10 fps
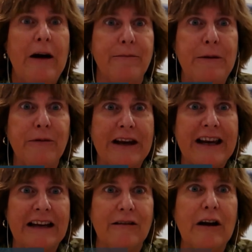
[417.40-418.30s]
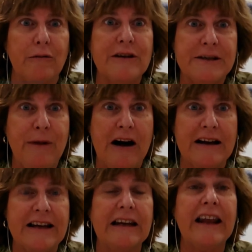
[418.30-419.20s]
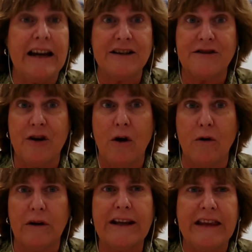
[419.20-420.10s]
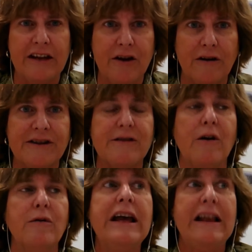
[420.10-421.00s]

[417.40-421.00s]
people that can respond and let us know, let the adults know.